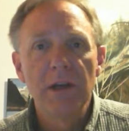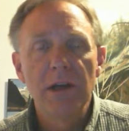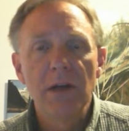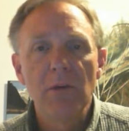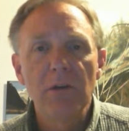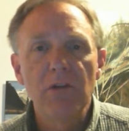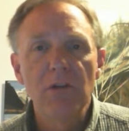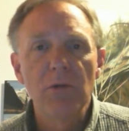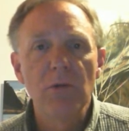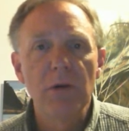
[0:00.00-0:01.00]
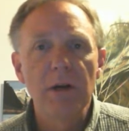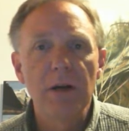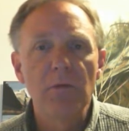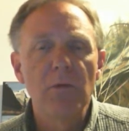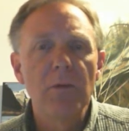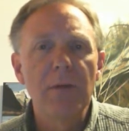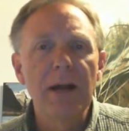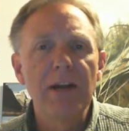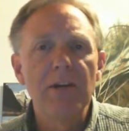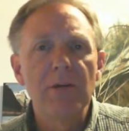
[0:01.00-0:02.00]
And I want to
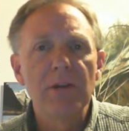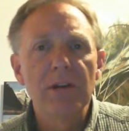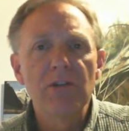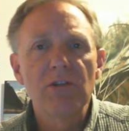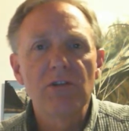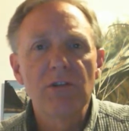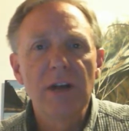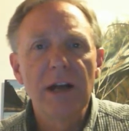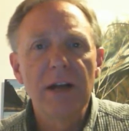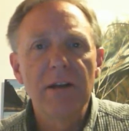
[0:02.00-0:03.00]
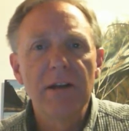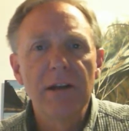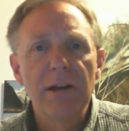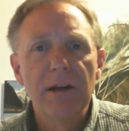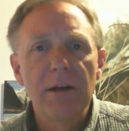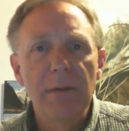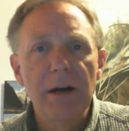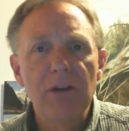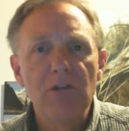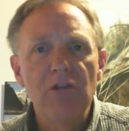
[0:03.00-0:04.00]
remind you that this is not
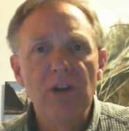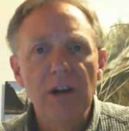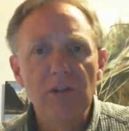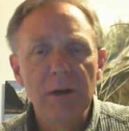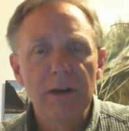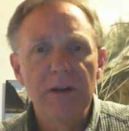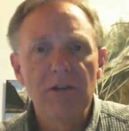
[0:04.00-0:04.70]
about judgment.